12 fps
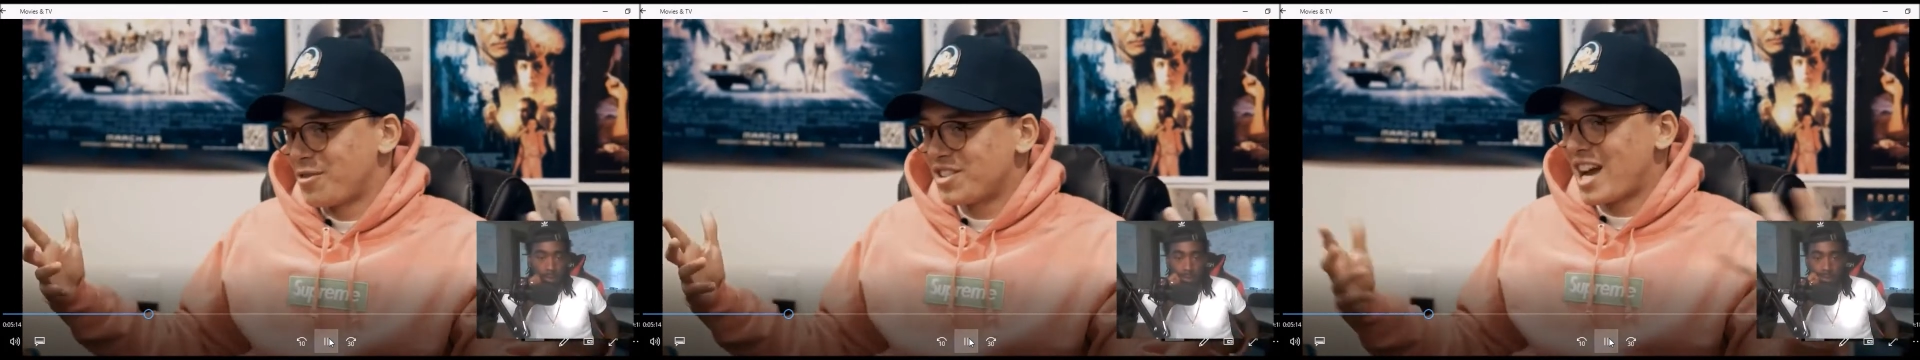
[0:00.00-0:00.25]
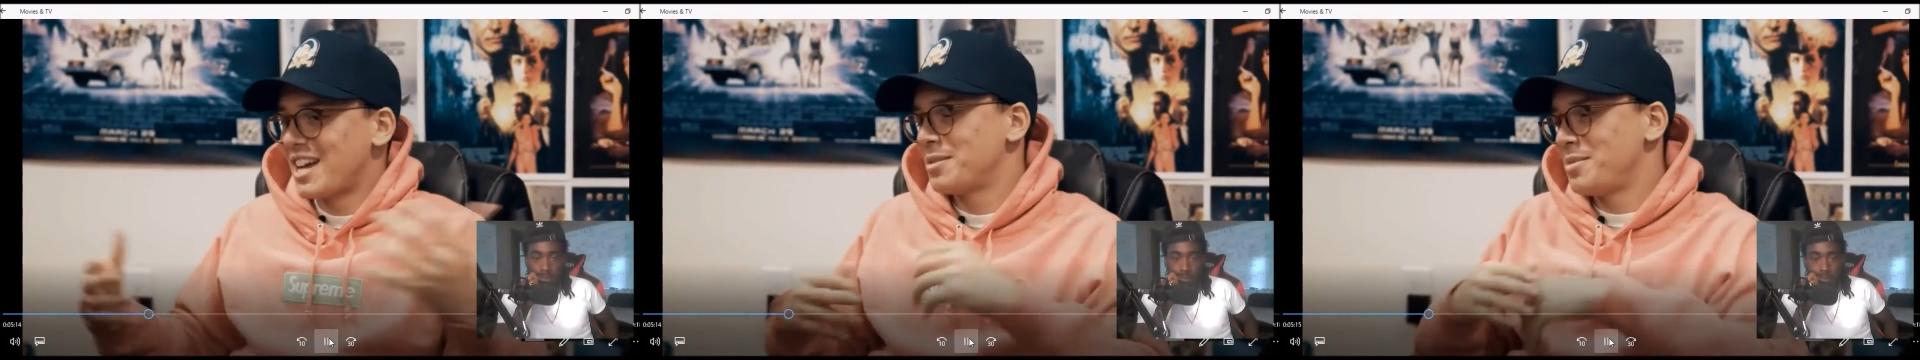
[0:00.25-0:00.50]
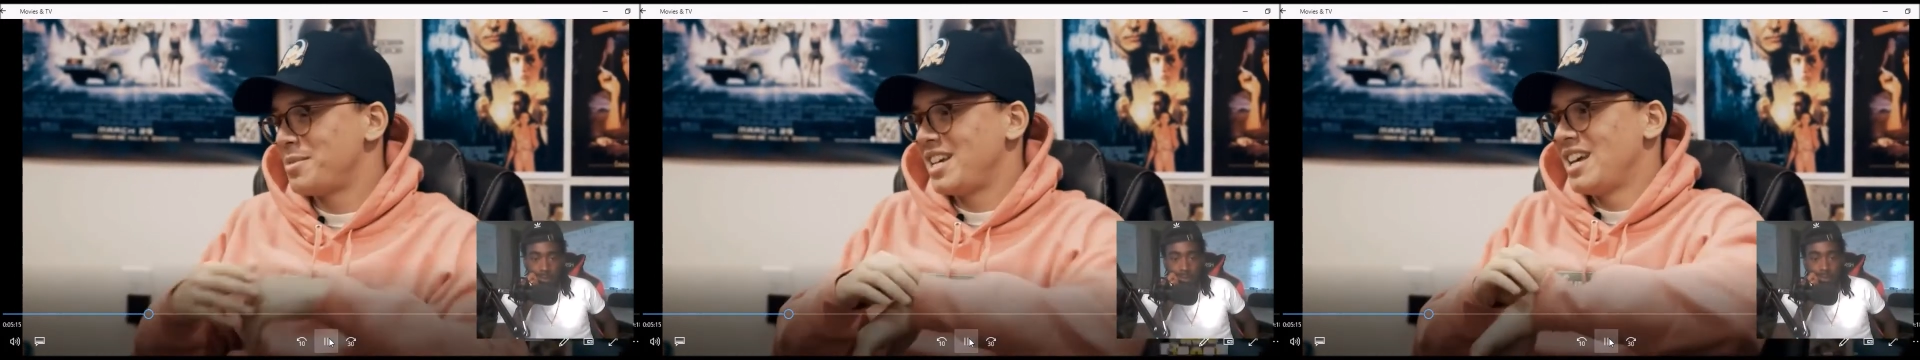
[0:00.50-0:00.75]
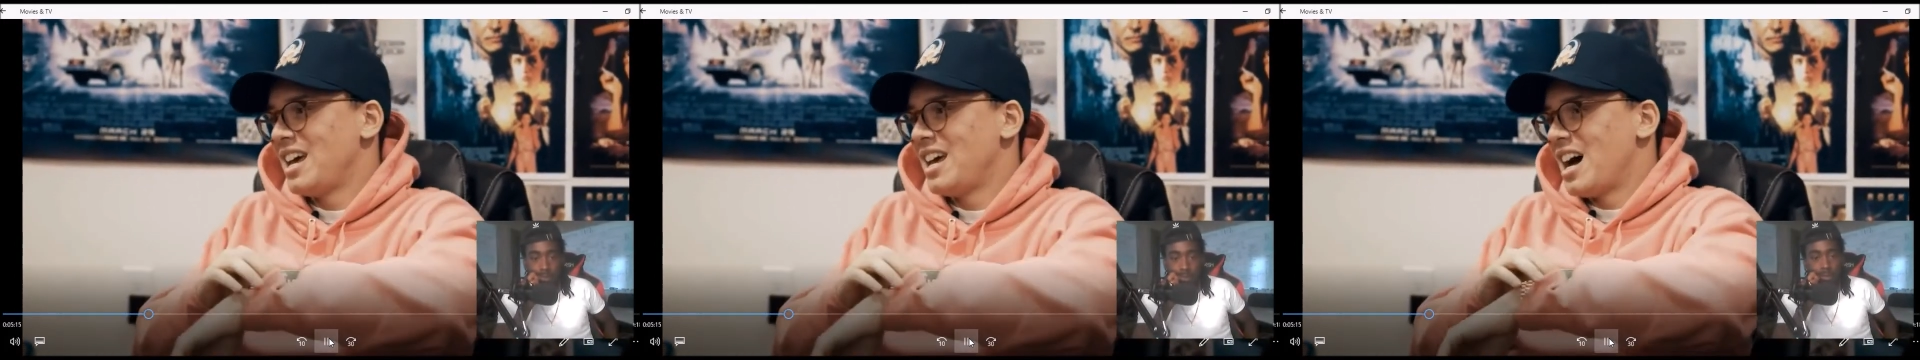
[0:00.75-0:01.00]
Speaker 1: different sides of
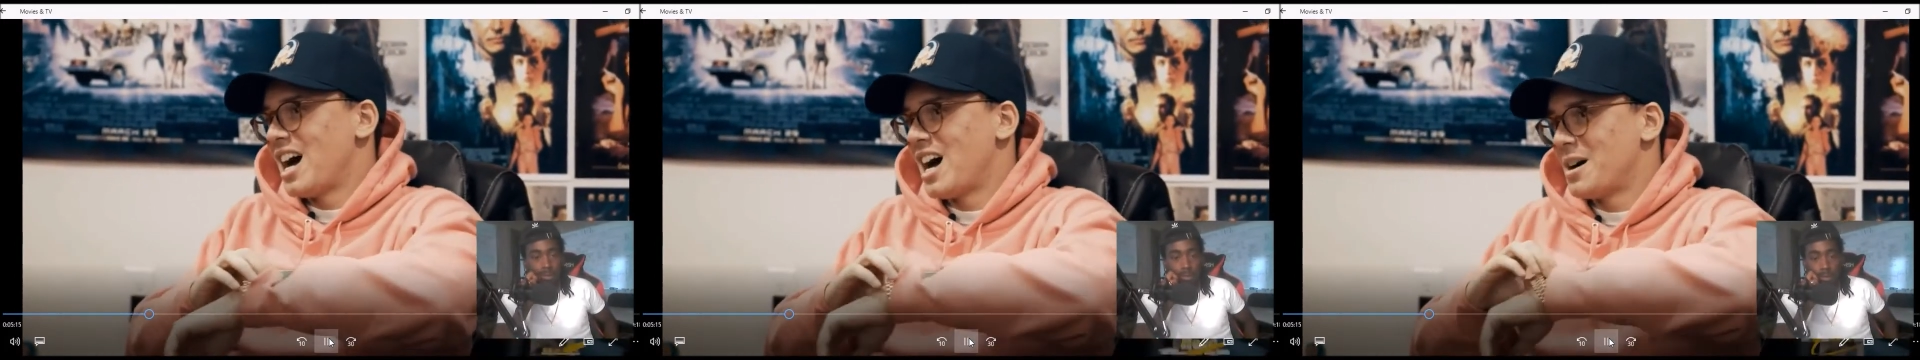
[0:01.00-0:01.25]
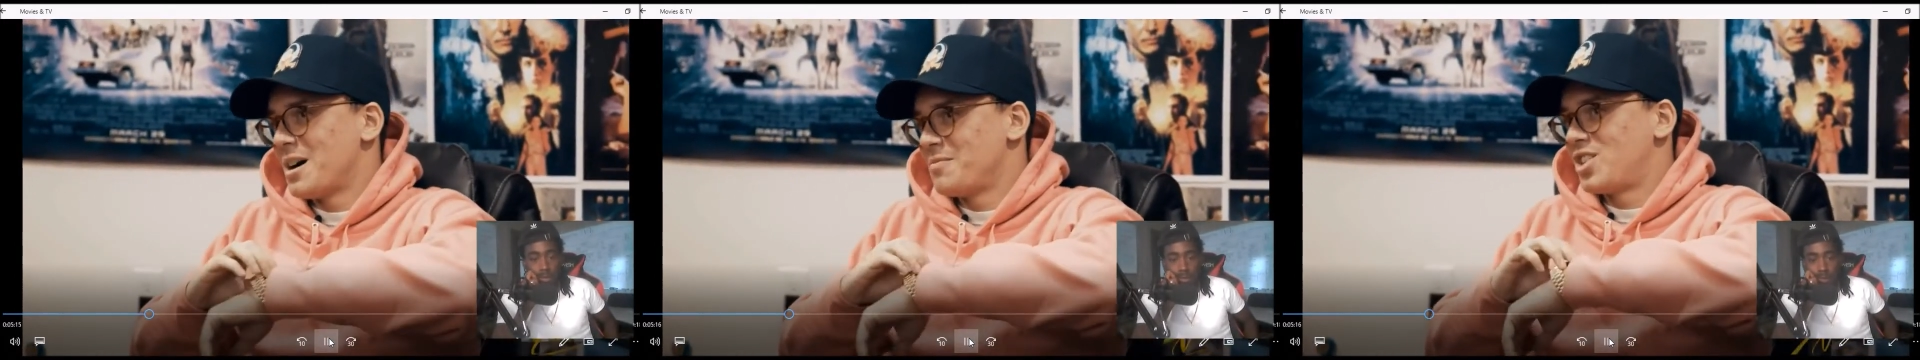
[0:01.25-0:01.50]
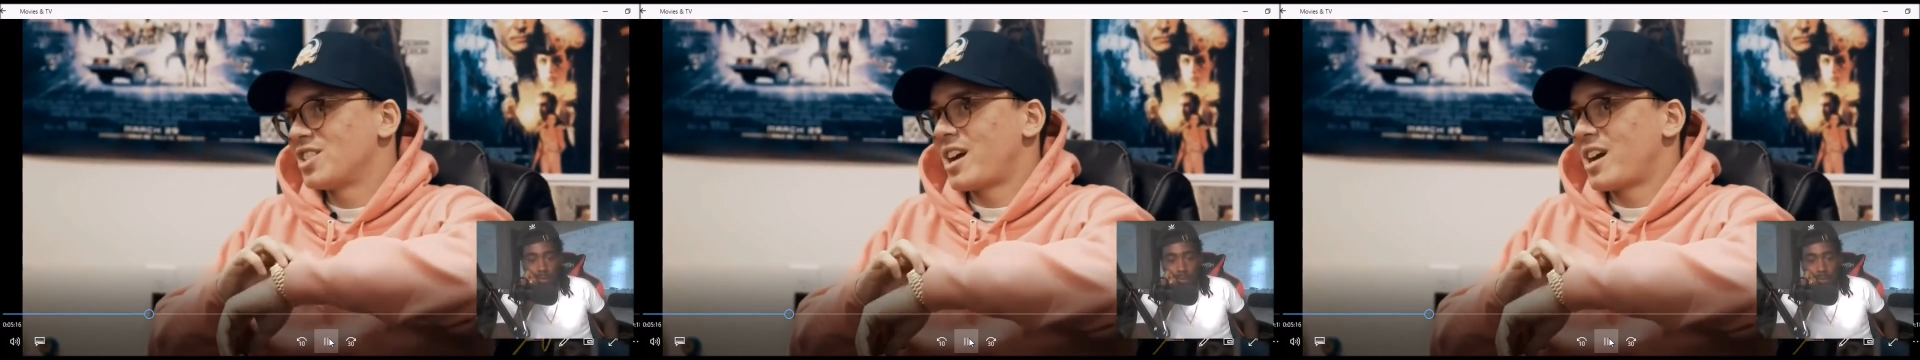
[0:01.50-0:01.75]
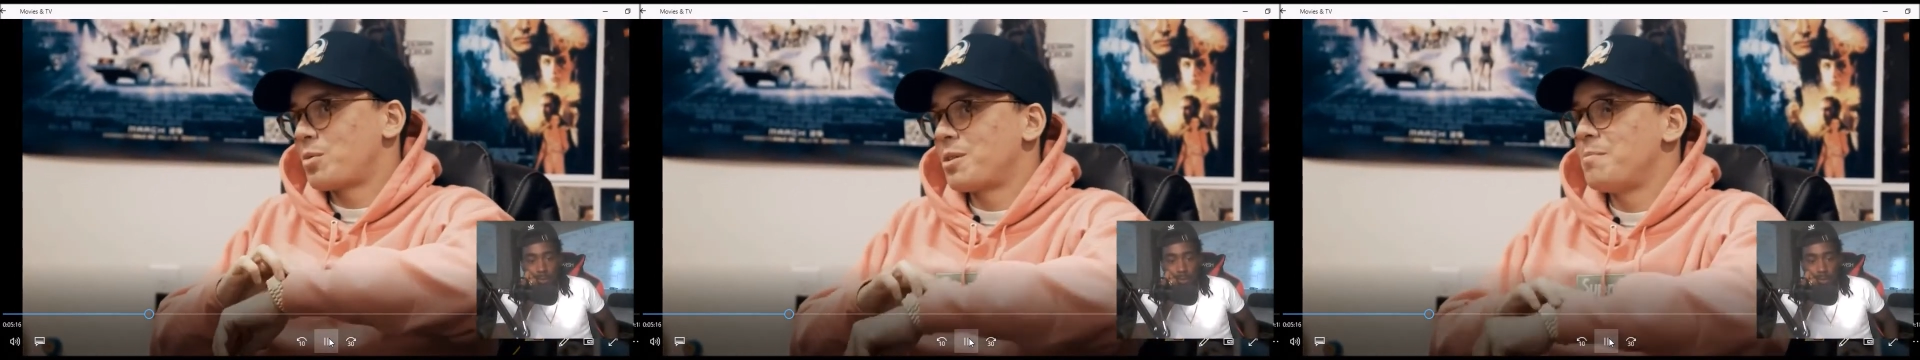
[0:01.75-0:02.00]
me. Um,
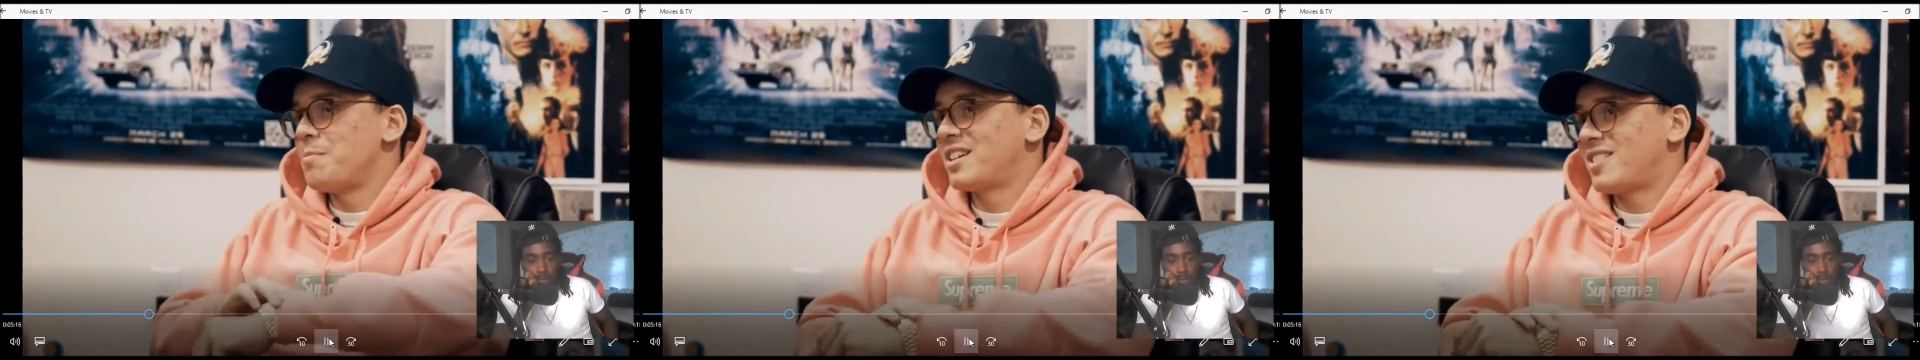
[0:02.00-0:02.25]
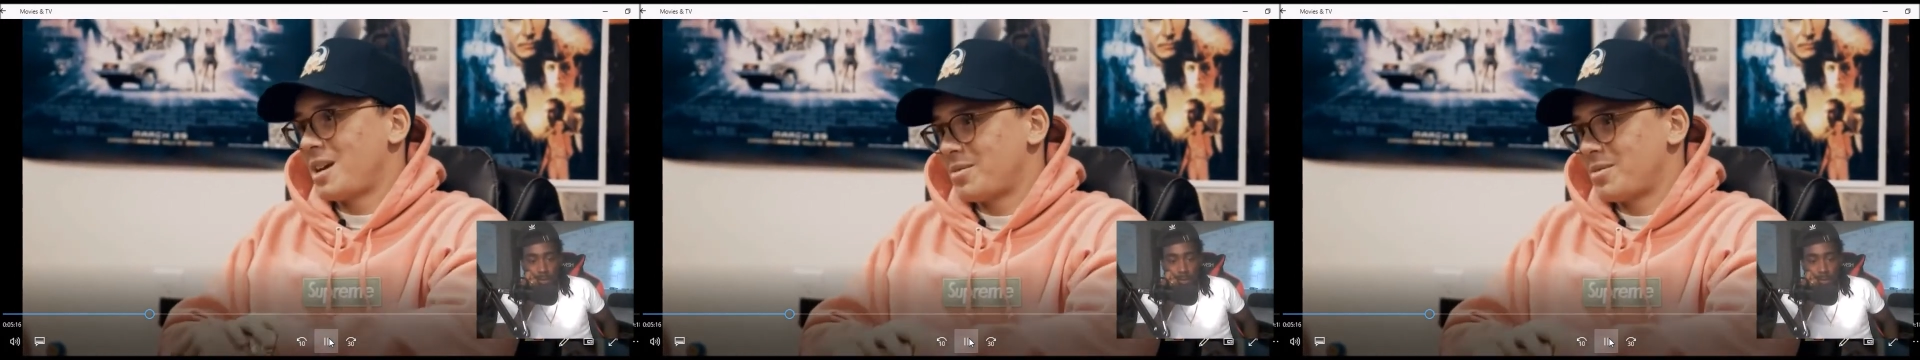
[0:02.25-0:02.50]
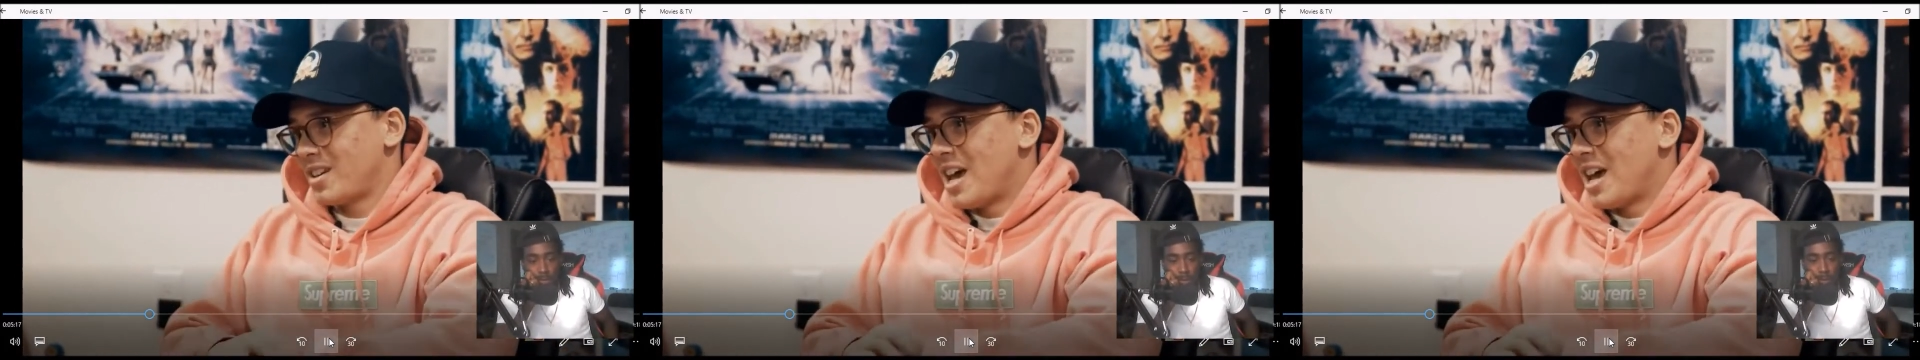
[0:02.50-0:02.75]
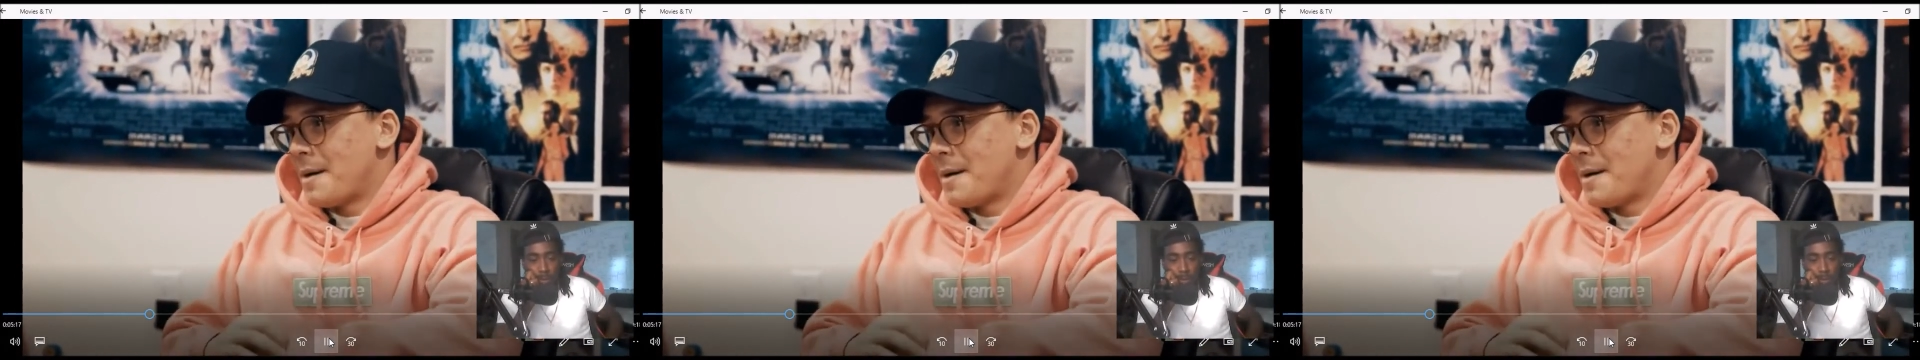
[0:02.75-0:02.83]
just like with the mixtapes.